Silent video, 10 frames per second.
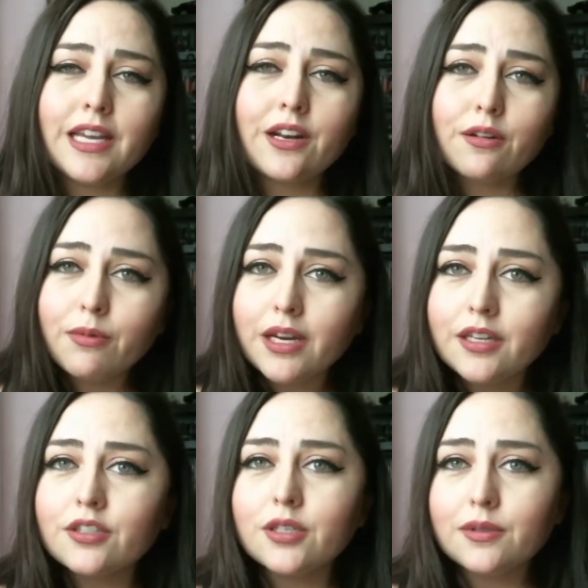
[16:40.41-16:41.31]
and
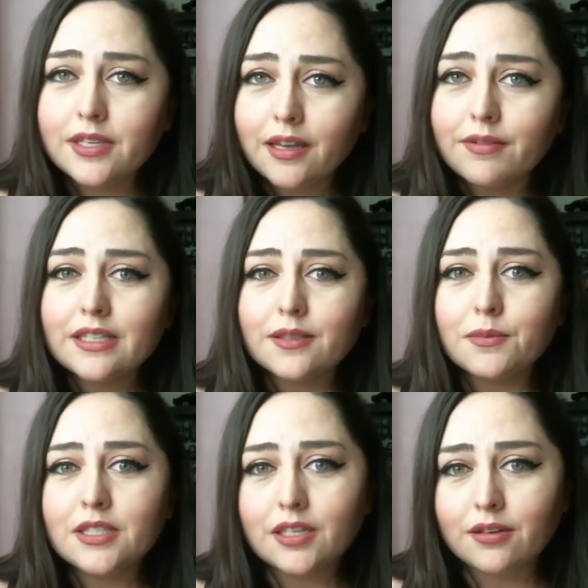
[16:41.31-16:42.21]
already she was having some
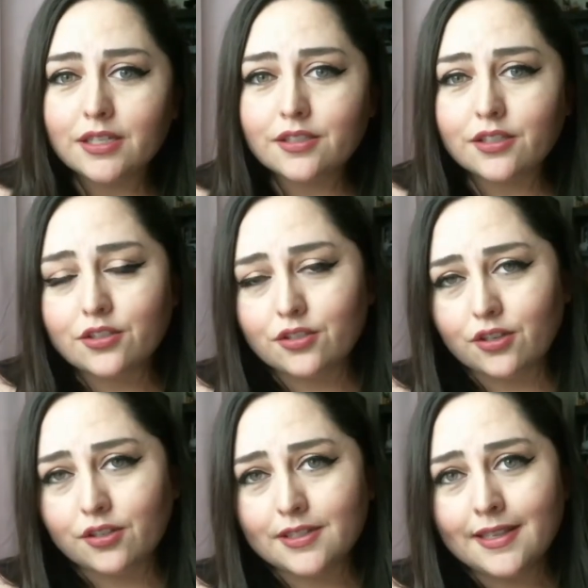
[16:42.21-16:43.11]
serious
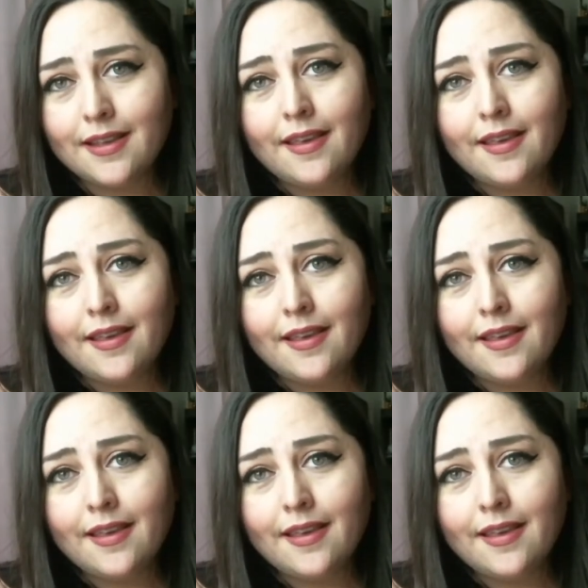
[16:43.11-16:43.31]
concerns.